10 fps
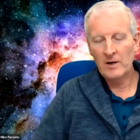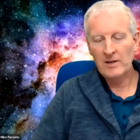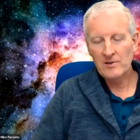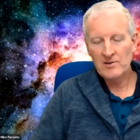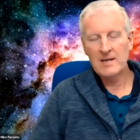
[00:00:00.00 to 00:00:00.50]
when
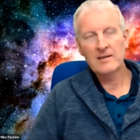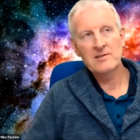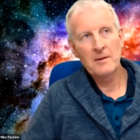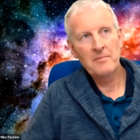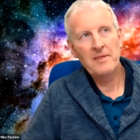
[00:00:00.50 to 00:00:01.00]
you're seeing
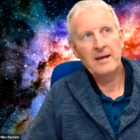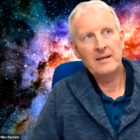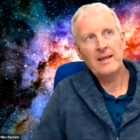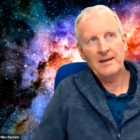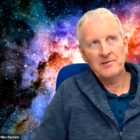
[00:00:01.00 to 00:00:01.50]
something
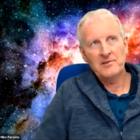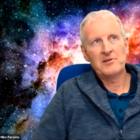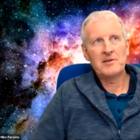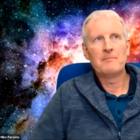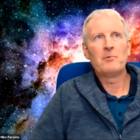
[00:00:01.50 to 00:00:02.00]
in that sort of
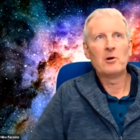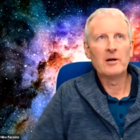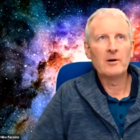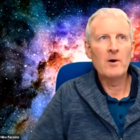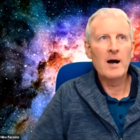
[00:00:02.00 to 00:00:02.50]

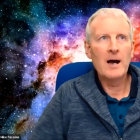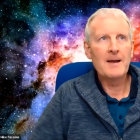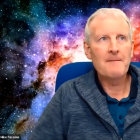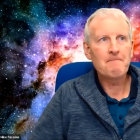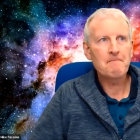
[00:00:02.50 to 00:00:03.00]
symbolic
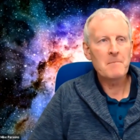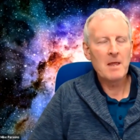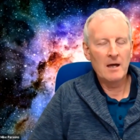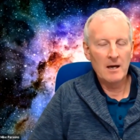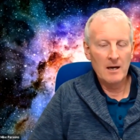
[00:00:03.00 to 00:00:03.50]
way,
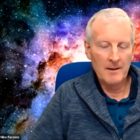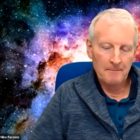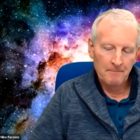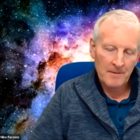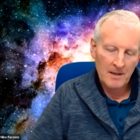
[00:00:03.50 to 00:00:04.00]
um,